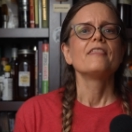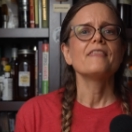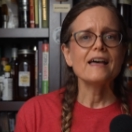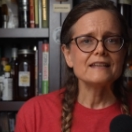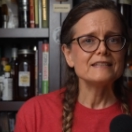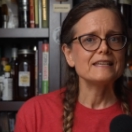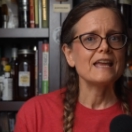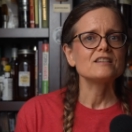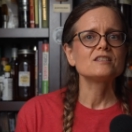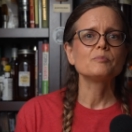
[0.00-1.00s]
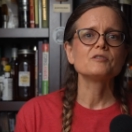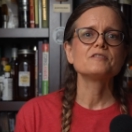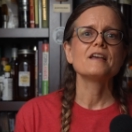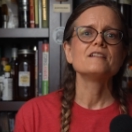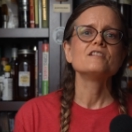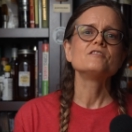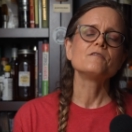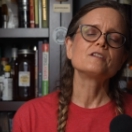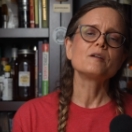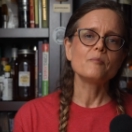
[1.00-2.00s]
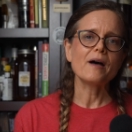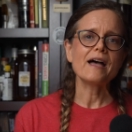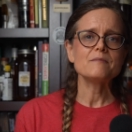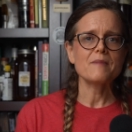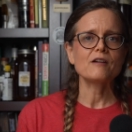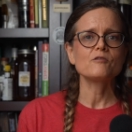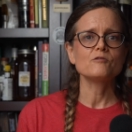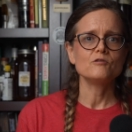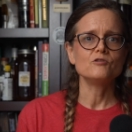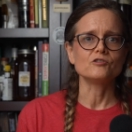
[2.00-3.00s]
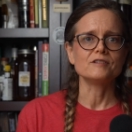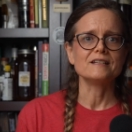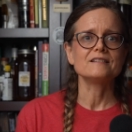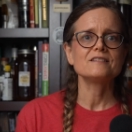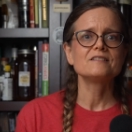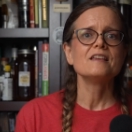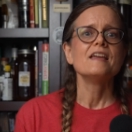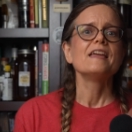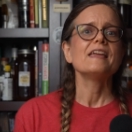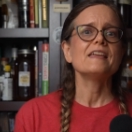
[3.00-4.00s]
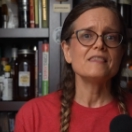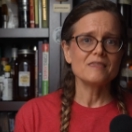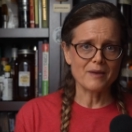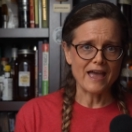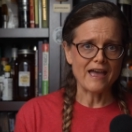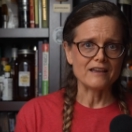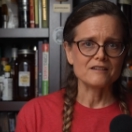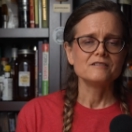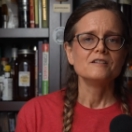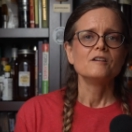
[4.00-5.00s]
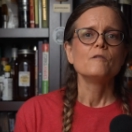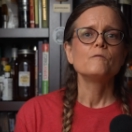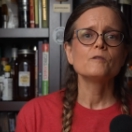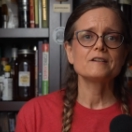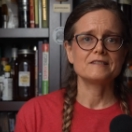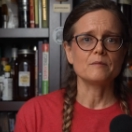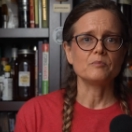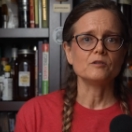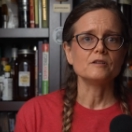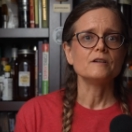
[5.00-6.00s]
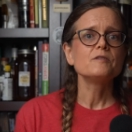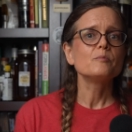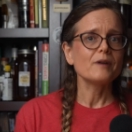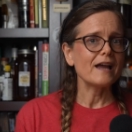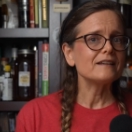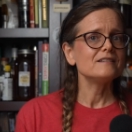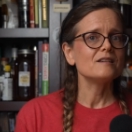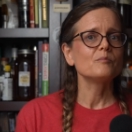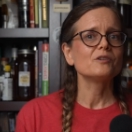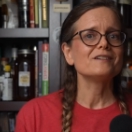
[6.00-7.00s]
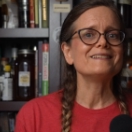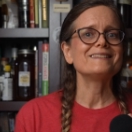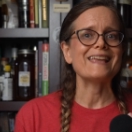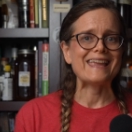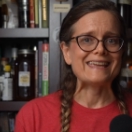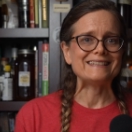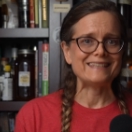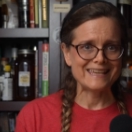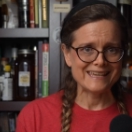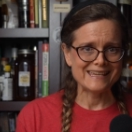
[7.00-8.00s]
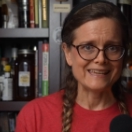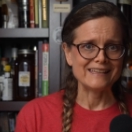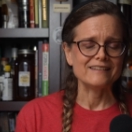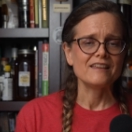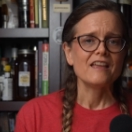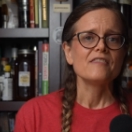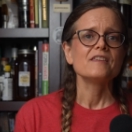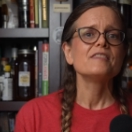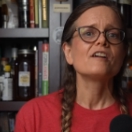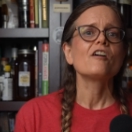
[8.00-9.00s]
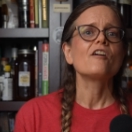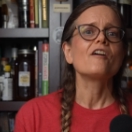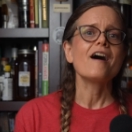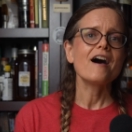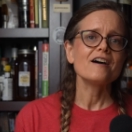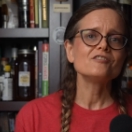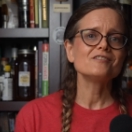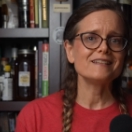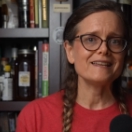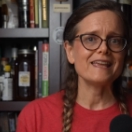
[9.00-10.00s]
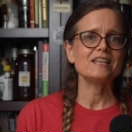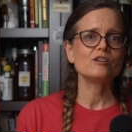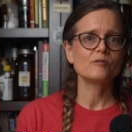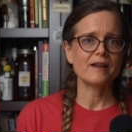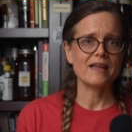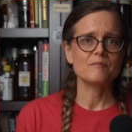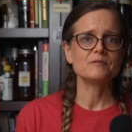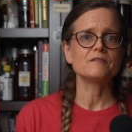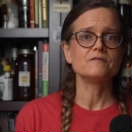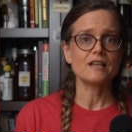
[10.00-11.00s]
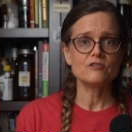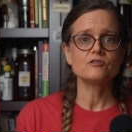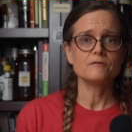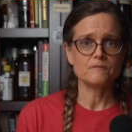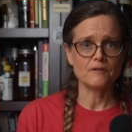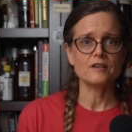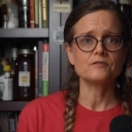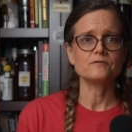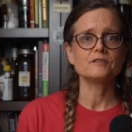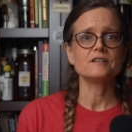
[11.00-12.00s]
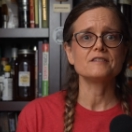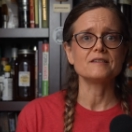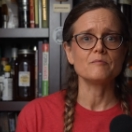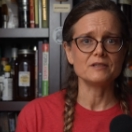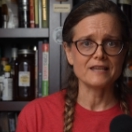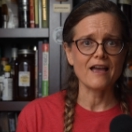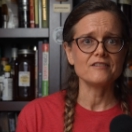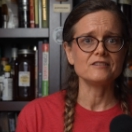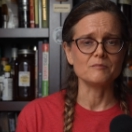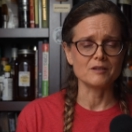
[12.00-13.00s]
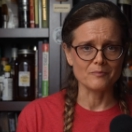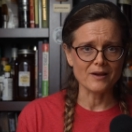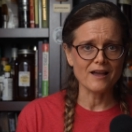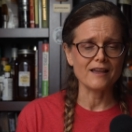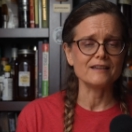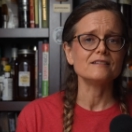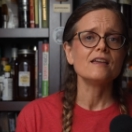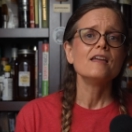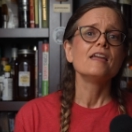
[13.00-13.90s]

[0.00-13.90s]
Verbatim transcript: that indicates the percentage of the combined macronutrients in the bag. For example, if the bracketed number is 18, then there are 180 grams of nitrogen, phosphorus, and potassium combined